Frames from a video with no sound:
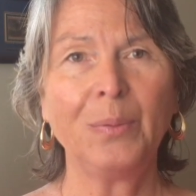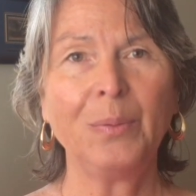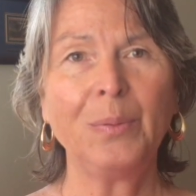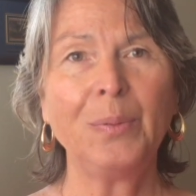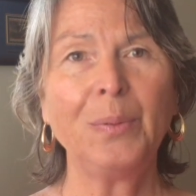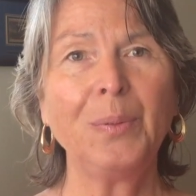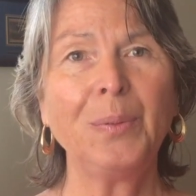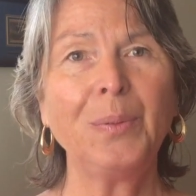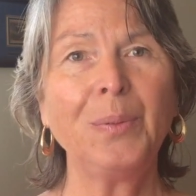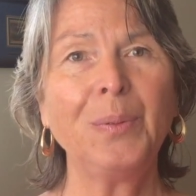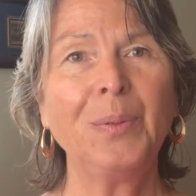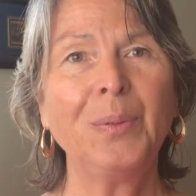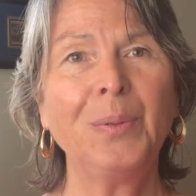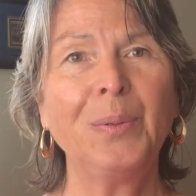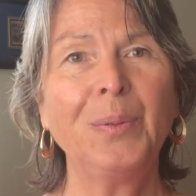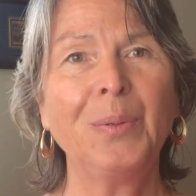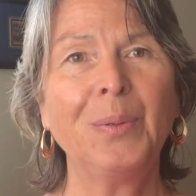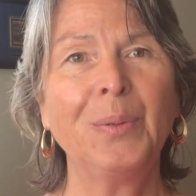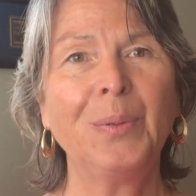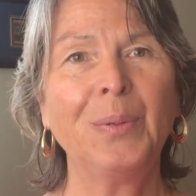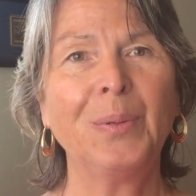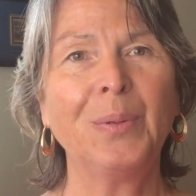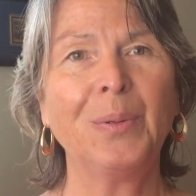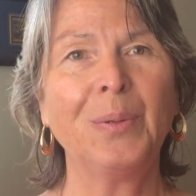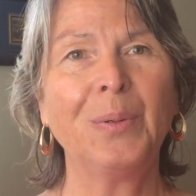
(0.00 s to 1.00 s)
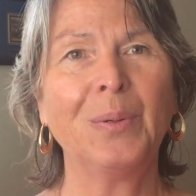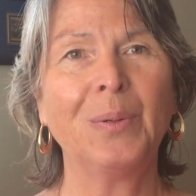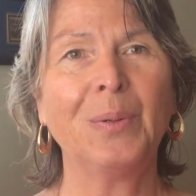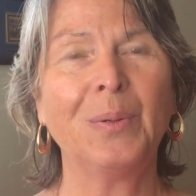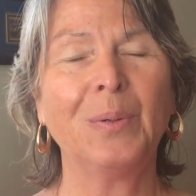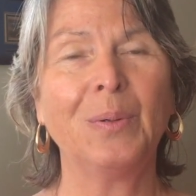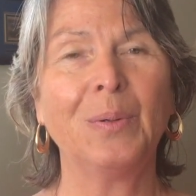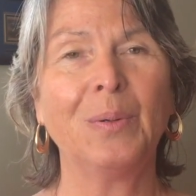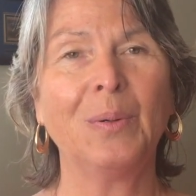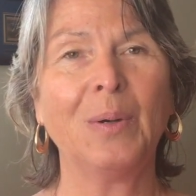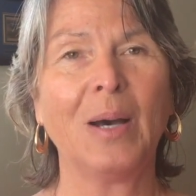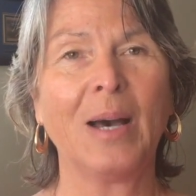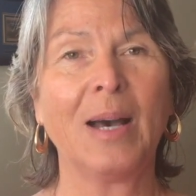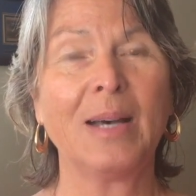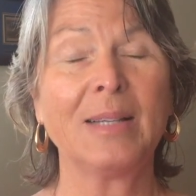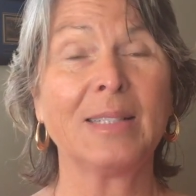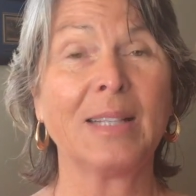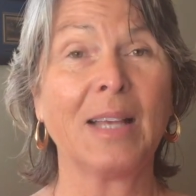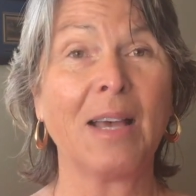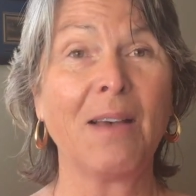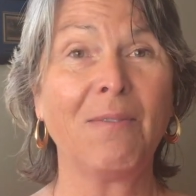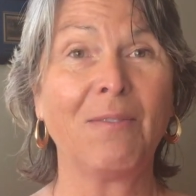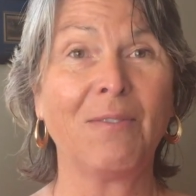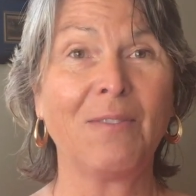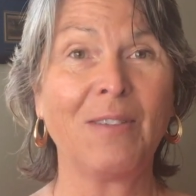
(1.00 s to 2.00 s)
Ooh, how's
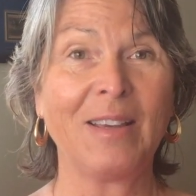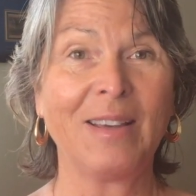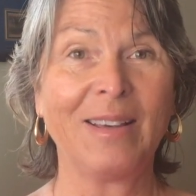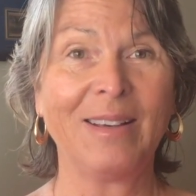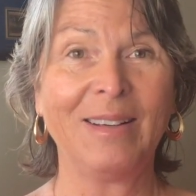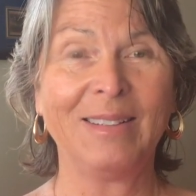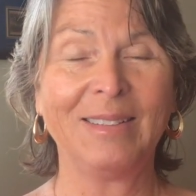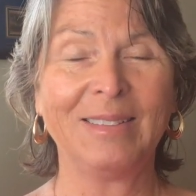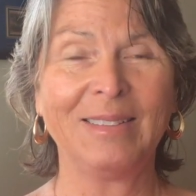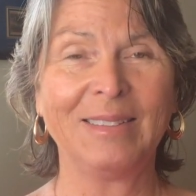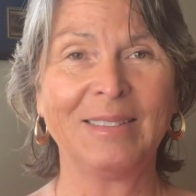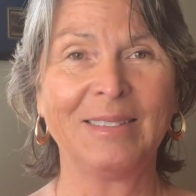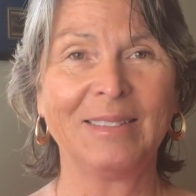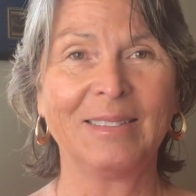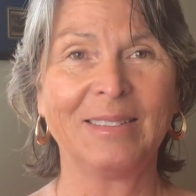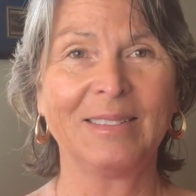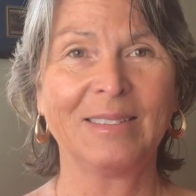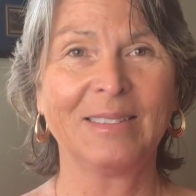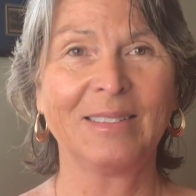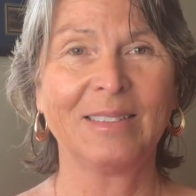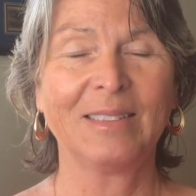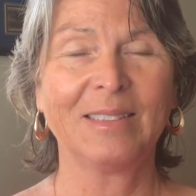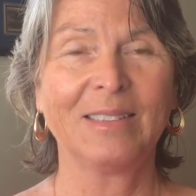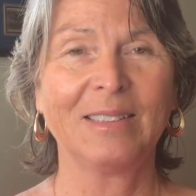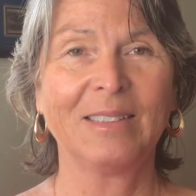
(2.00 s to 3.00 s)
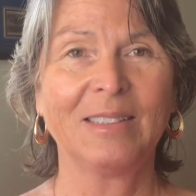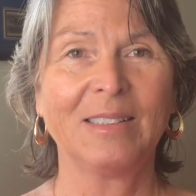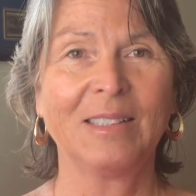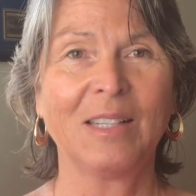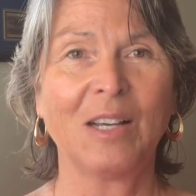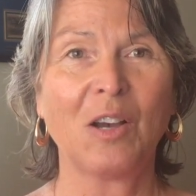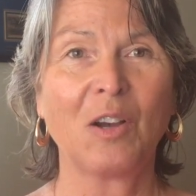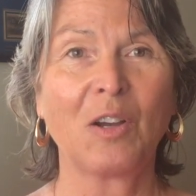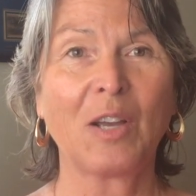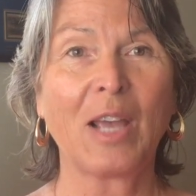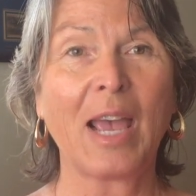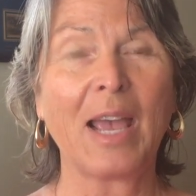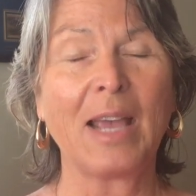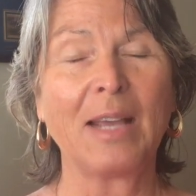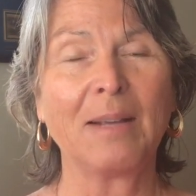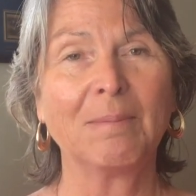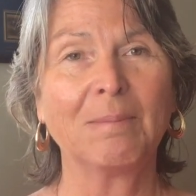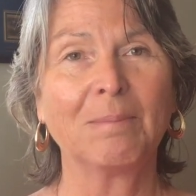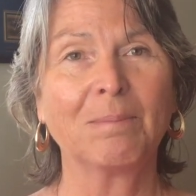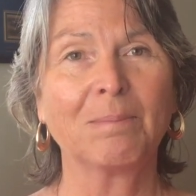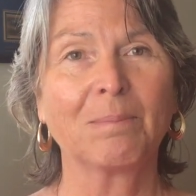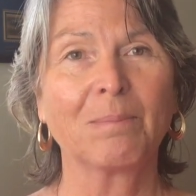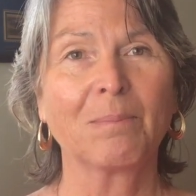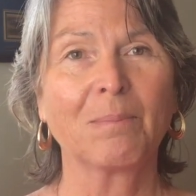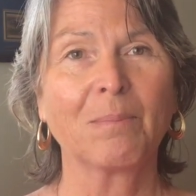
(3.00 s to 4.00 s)
that feel? Okay,
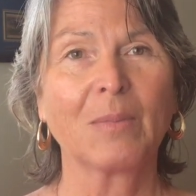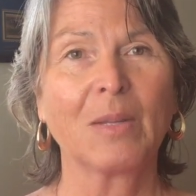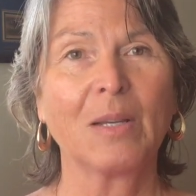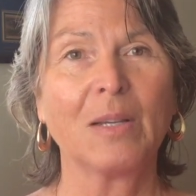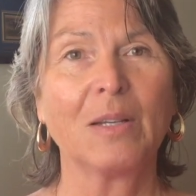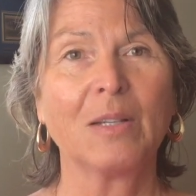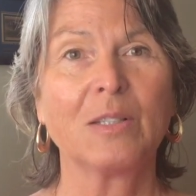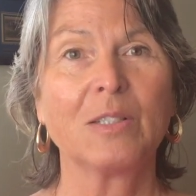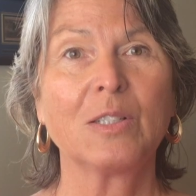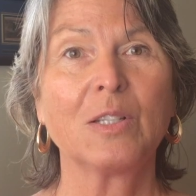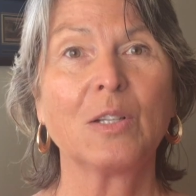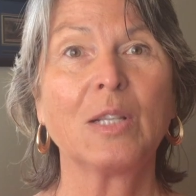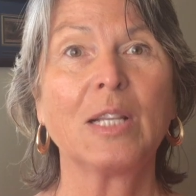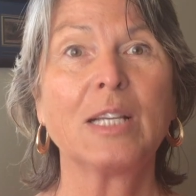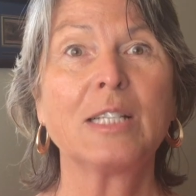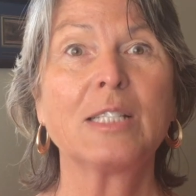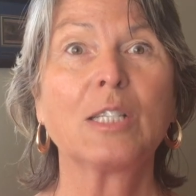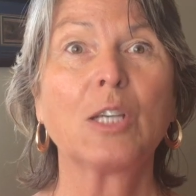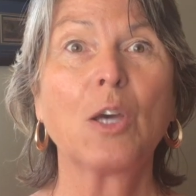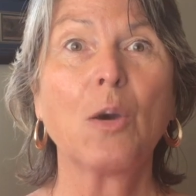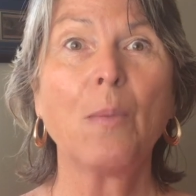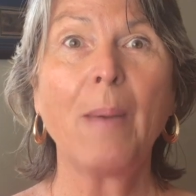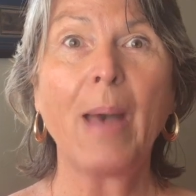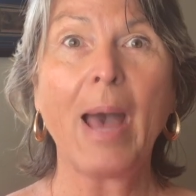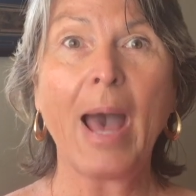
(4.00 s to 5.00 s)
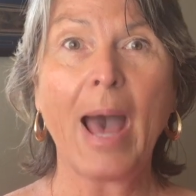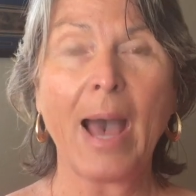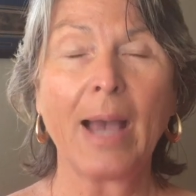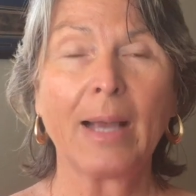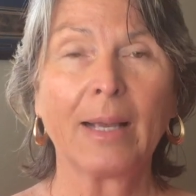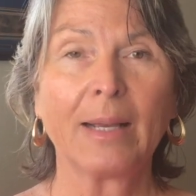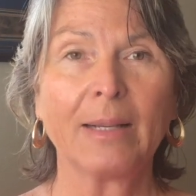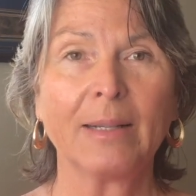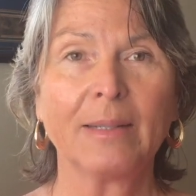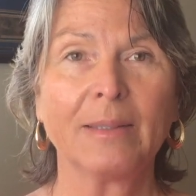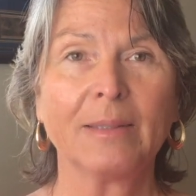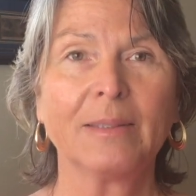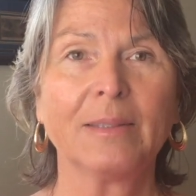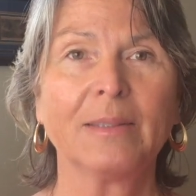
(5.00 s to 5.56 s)
so let's go back.